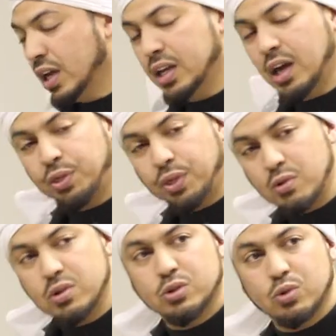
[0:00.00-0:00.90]
and
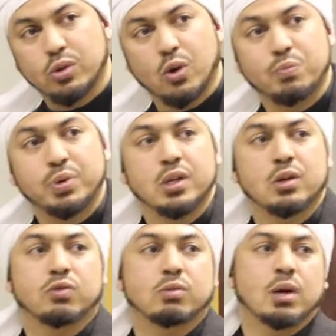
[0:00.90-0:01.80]
al-Thawri took the
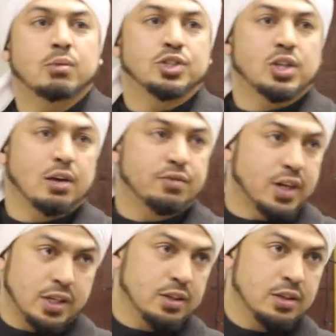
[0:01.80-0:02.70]
opinion of Imam al-Shafi'i.